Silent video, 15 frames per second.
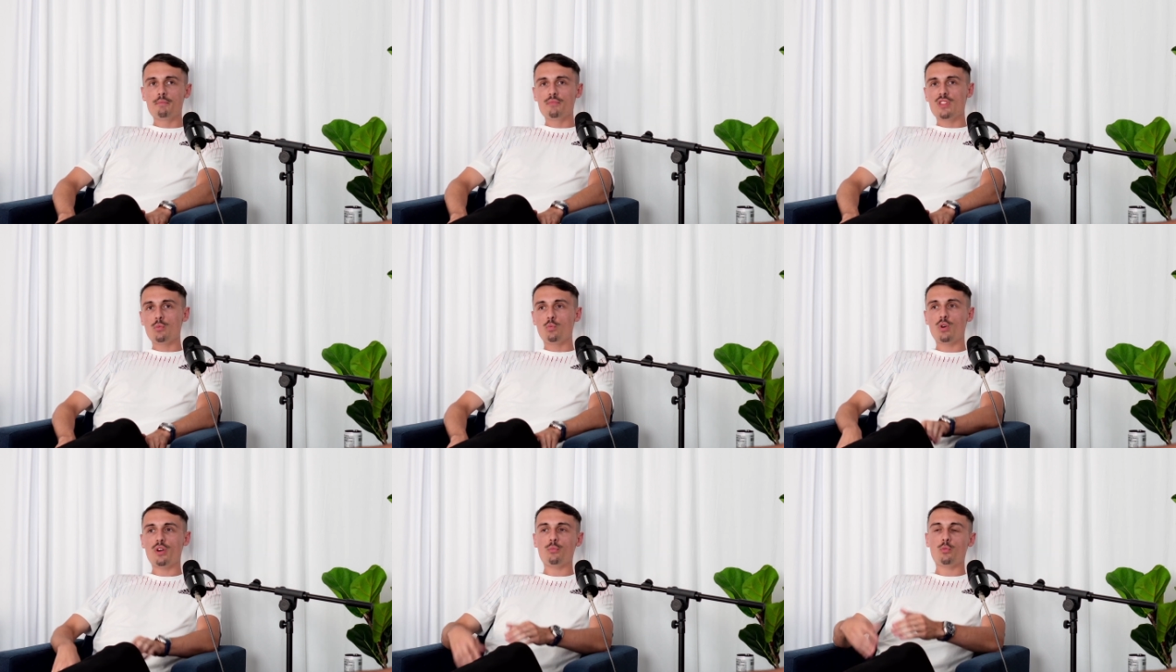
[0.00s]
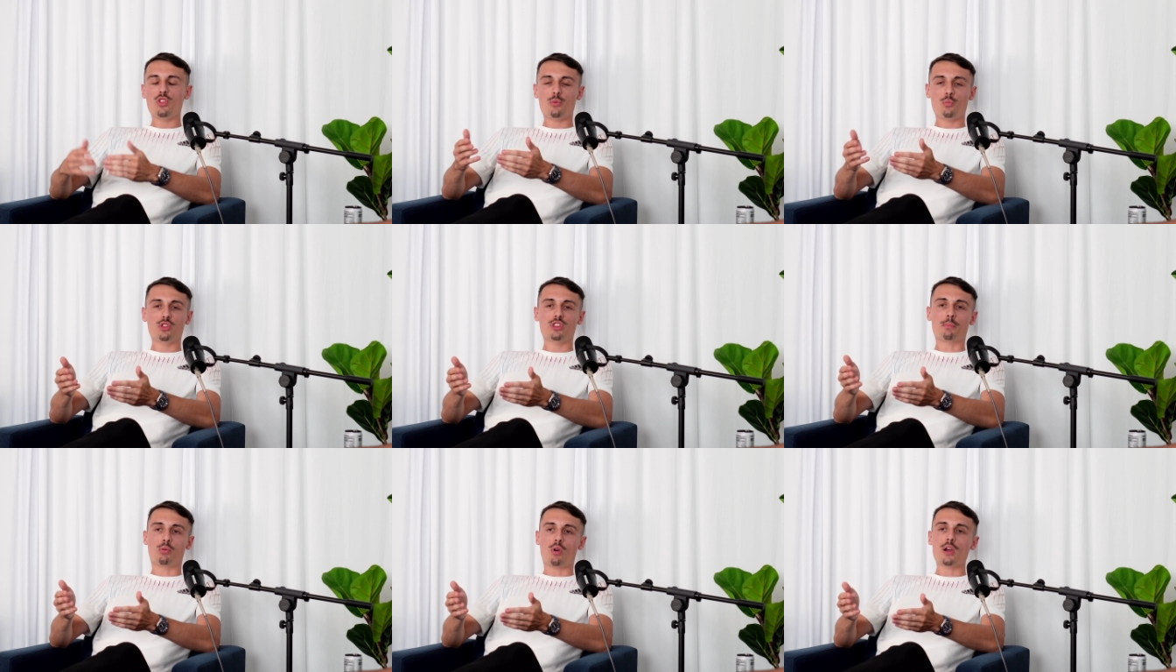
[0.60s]
with
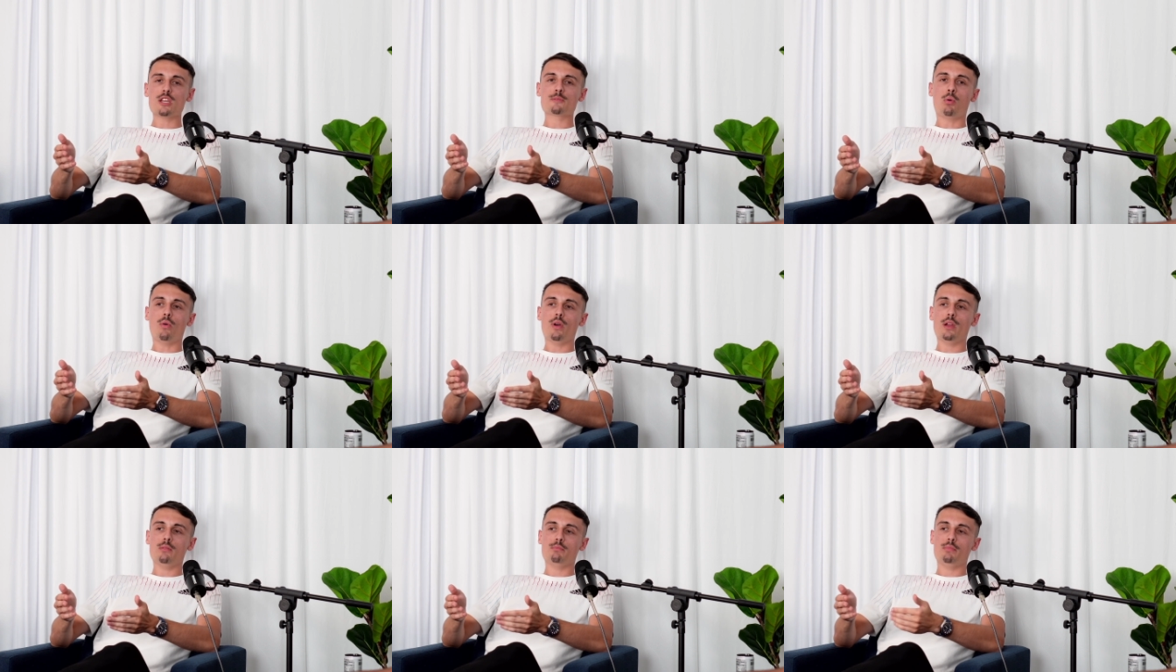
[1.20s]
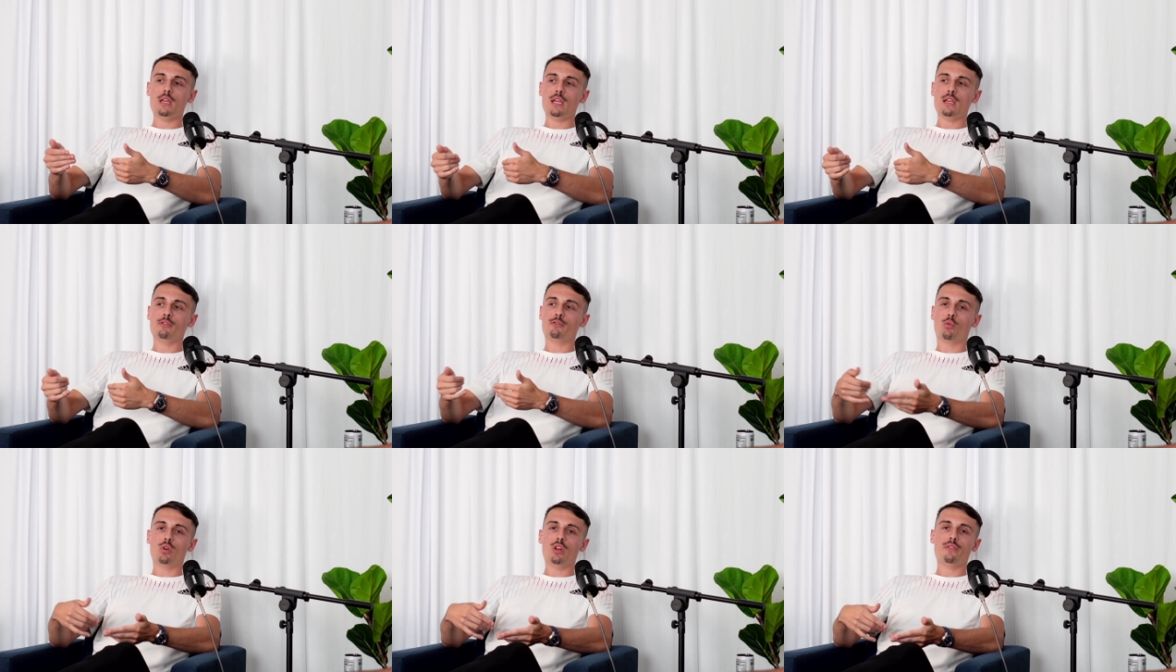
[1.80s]
the price point being
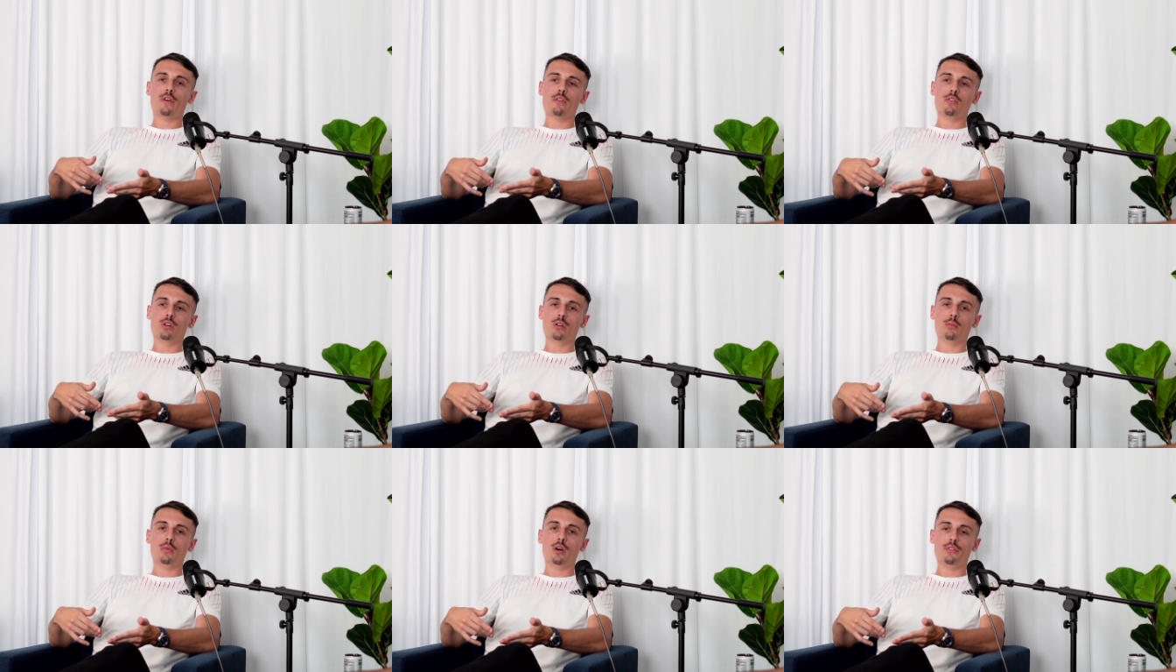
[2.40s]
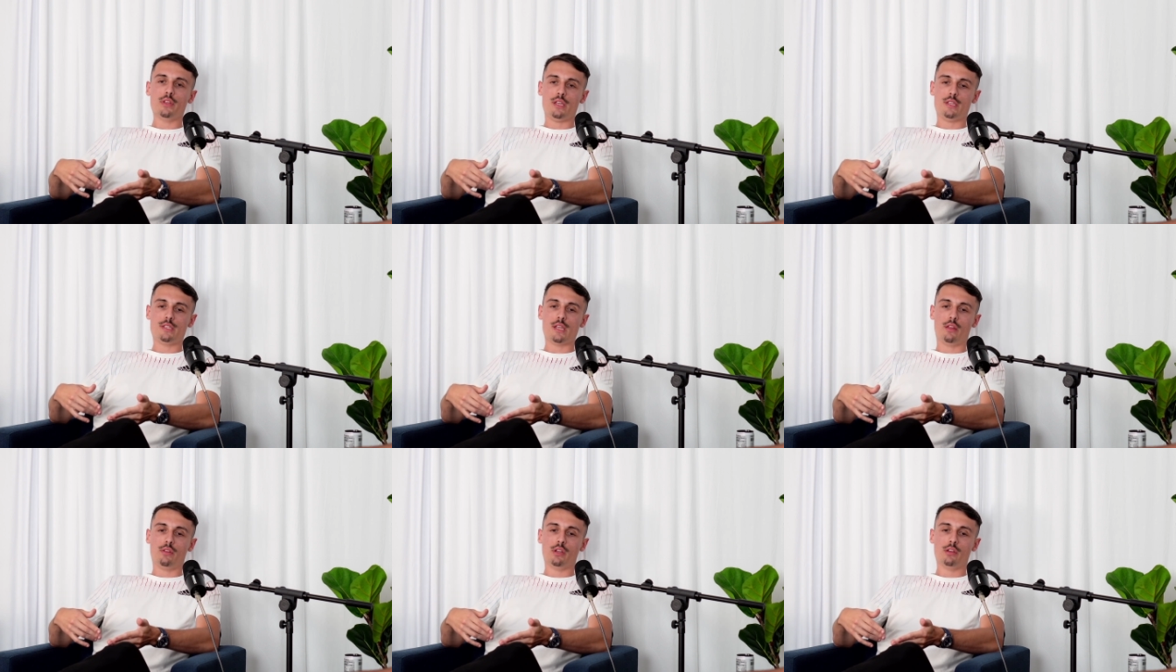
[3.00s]
$4,500 a month that he's
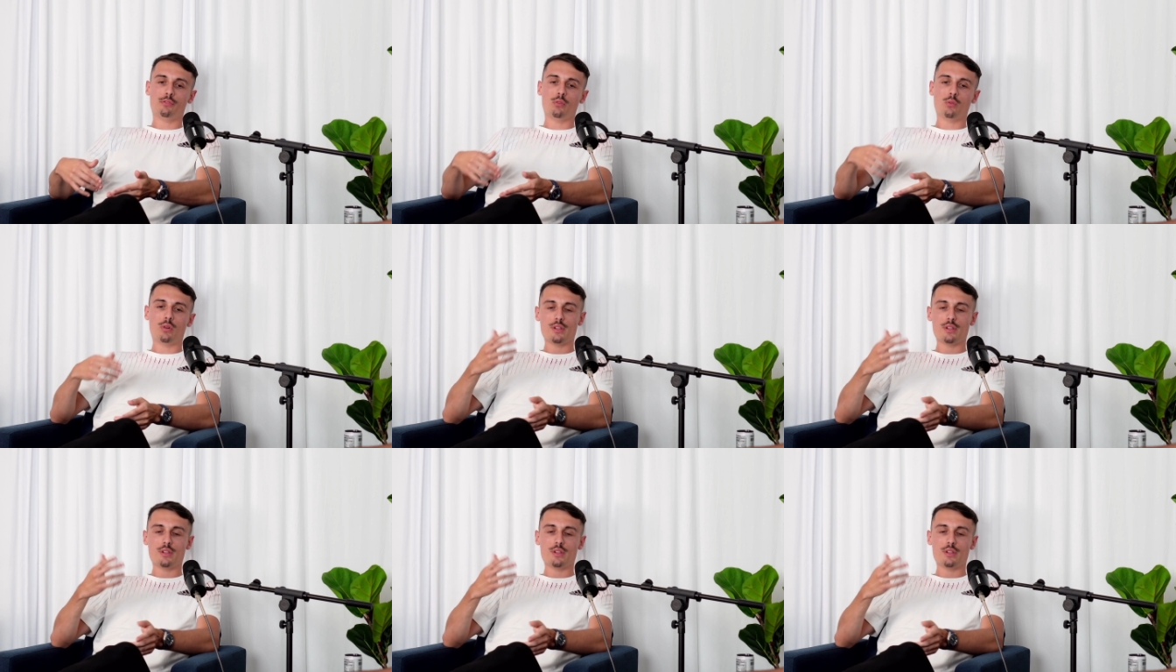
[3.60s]
selling it for.